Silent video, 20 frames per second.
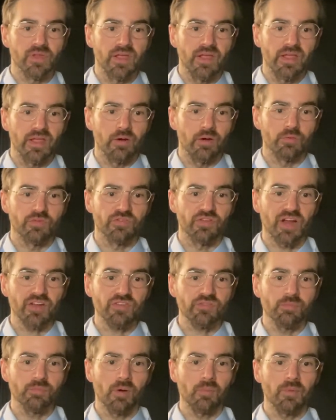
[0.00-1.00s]
It was a
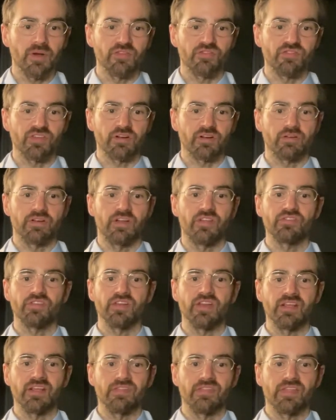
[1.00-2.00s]
nice moment of
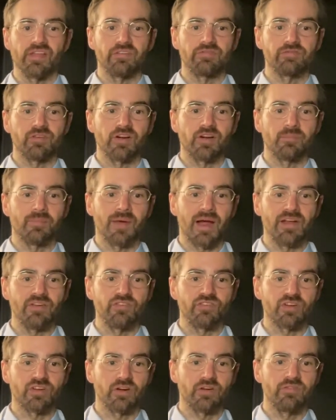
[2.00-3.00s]
synchronicity that a friend of mine
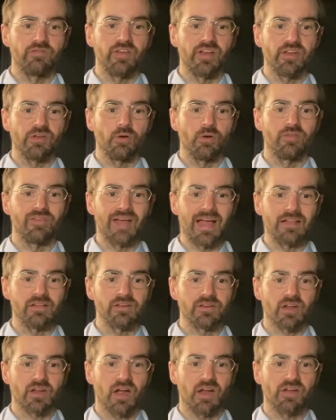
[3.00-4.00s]
shared a video of
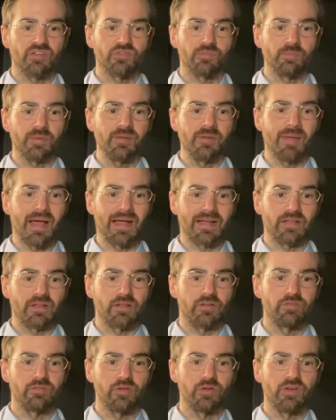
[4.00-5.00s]
Alan Khan's speedbagging
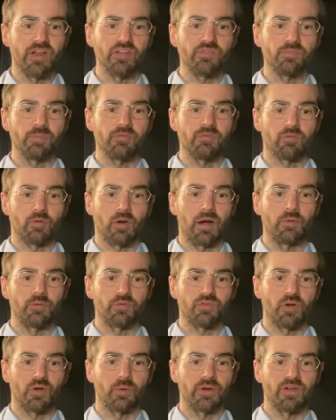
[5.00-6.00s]
a few days before I was
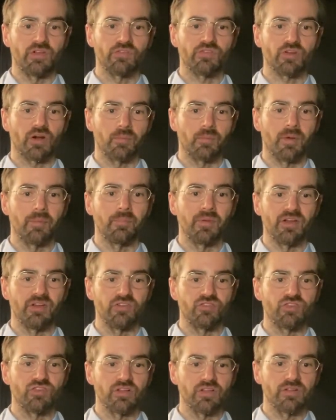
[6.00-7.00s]
going to start my mini
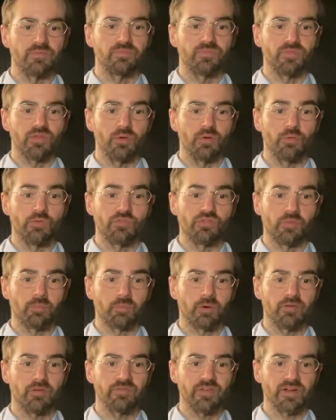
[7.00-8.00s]
chilla. It was the
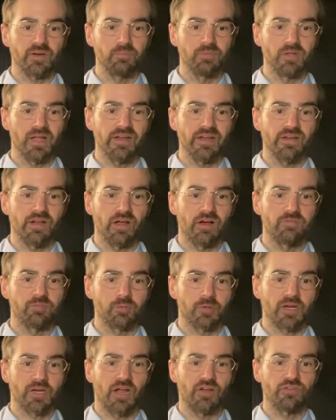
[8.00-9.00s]
perfect blend of
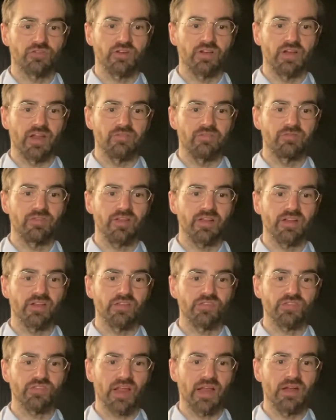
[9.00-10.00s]
percussion and
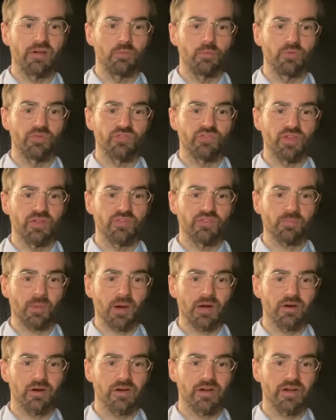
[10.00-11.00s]
fitness, and it was inspiring